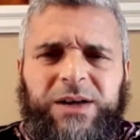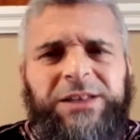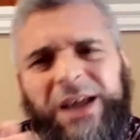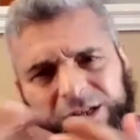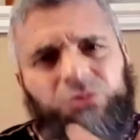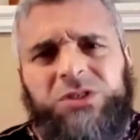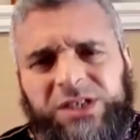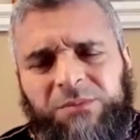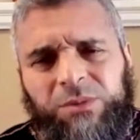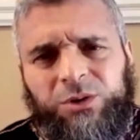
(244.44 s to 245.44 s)
connect with
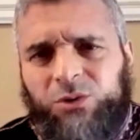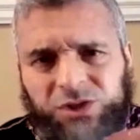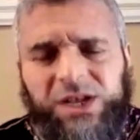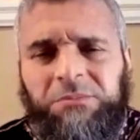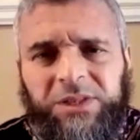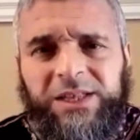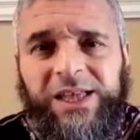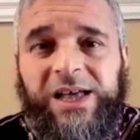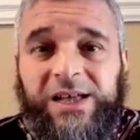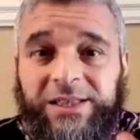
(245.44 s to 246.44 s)
someone or
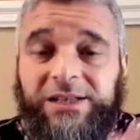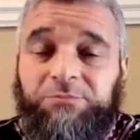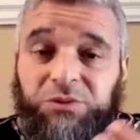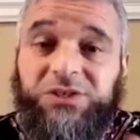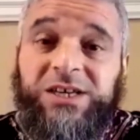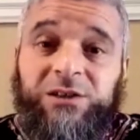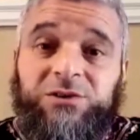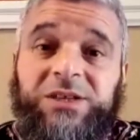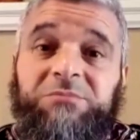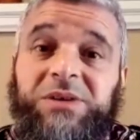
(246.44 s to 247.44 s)
something, that
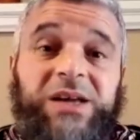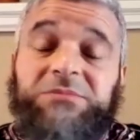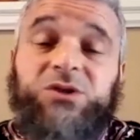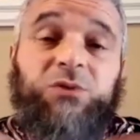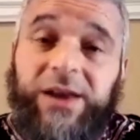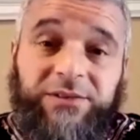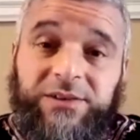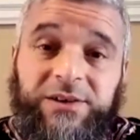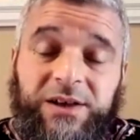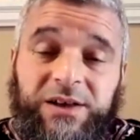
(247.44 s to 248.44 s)
particular thing becomes
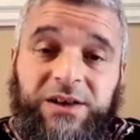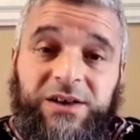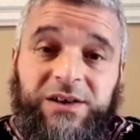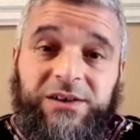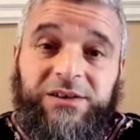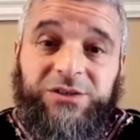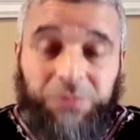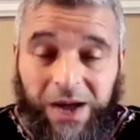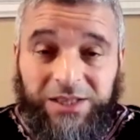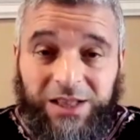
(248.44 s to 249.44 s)
great.
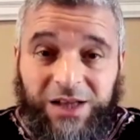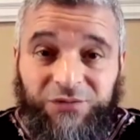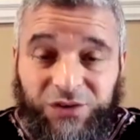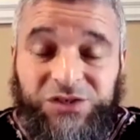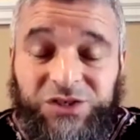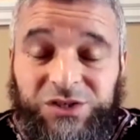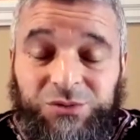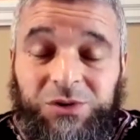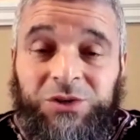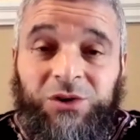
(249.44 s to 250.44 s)
SubhanAllah. For
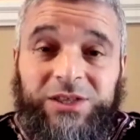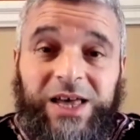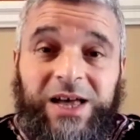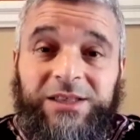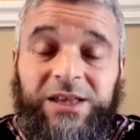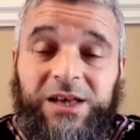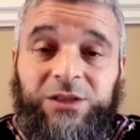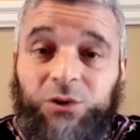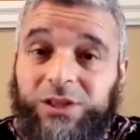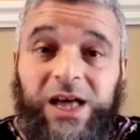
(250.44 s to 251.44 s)
instance, when the
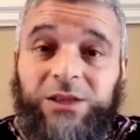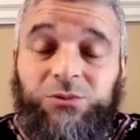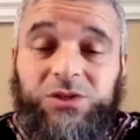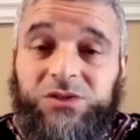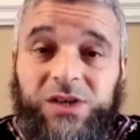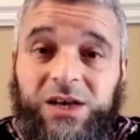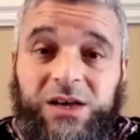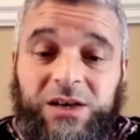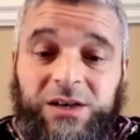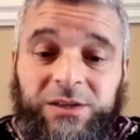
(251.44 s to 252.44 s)
Quran was
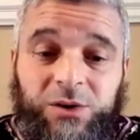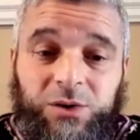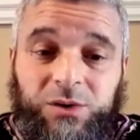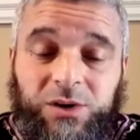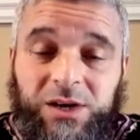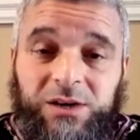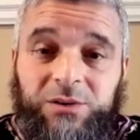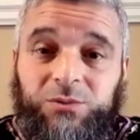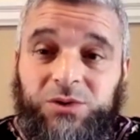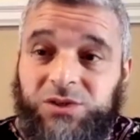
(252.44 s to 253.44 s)

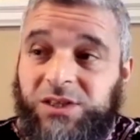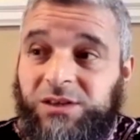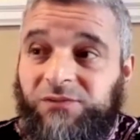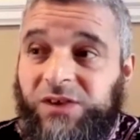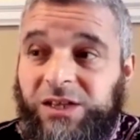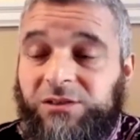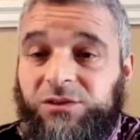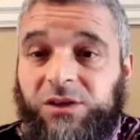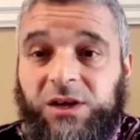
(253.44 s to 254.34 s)
was revealed